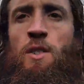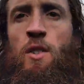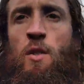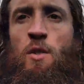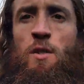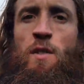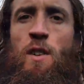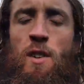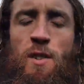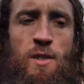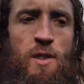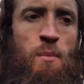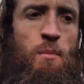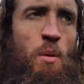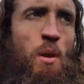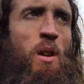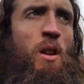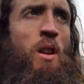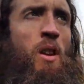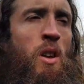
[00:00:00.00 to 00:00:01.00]
So it's very
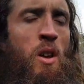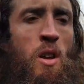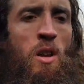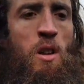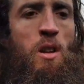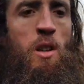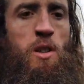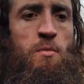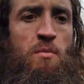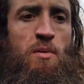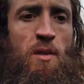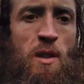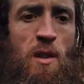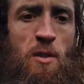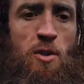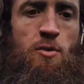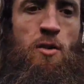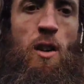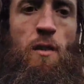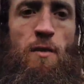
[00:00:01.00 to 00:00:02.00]
simple. It's
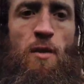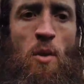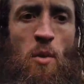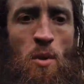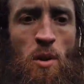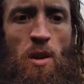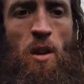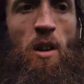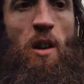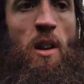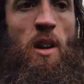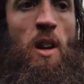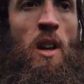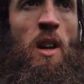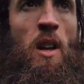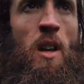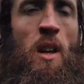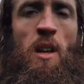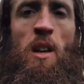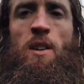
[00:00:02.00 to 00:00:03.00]
pretty straightforward.
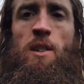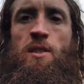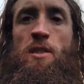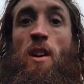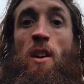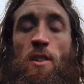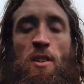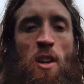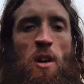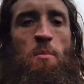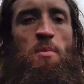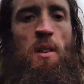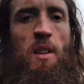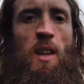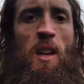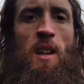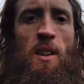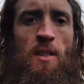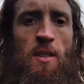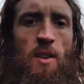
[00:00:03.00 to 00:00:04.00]
It's not
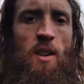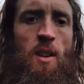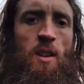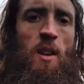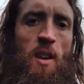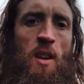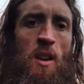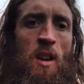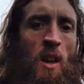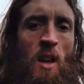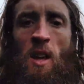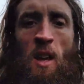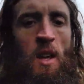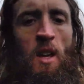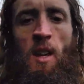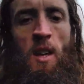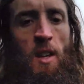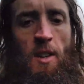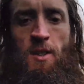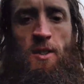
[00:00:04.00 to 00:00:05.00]
complicated.
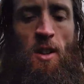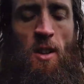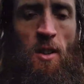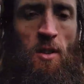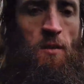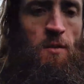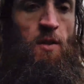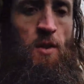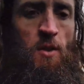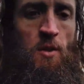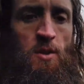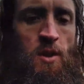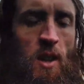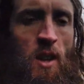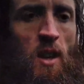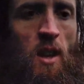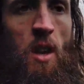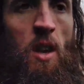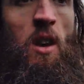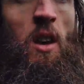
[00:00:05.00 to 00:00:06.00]
It's not
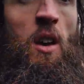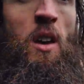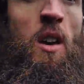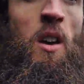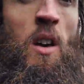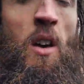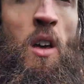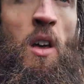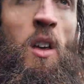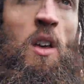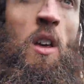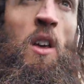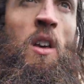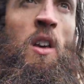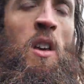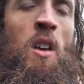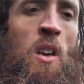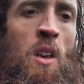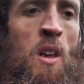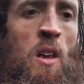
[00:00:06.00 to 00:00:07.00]
confusing.
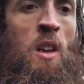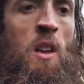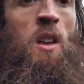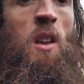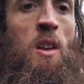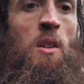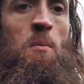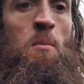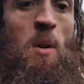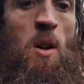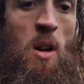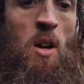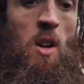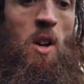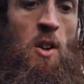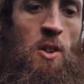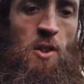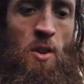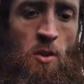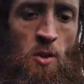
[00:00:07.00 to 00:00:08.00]
Um,
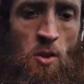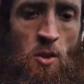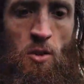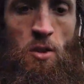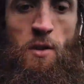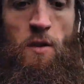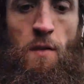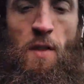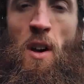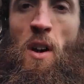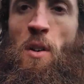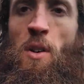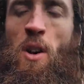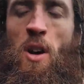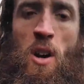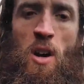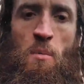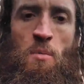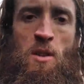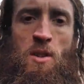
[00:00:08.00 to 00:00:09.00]
so you just follow
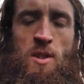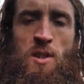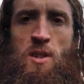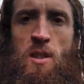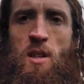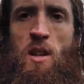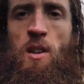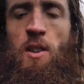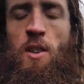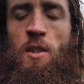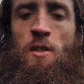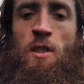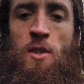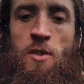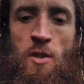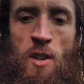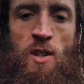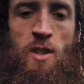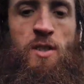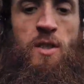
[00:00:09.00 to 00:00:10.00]
your hobbies and your
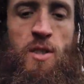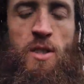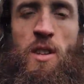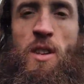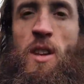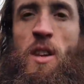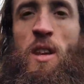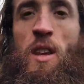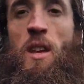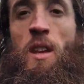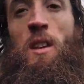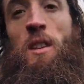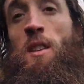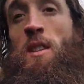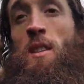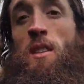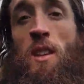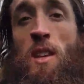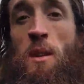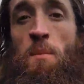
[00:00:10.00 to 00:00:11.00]
interests
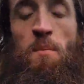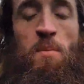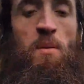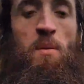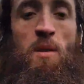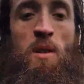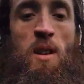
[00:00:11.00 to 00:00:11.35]
and keep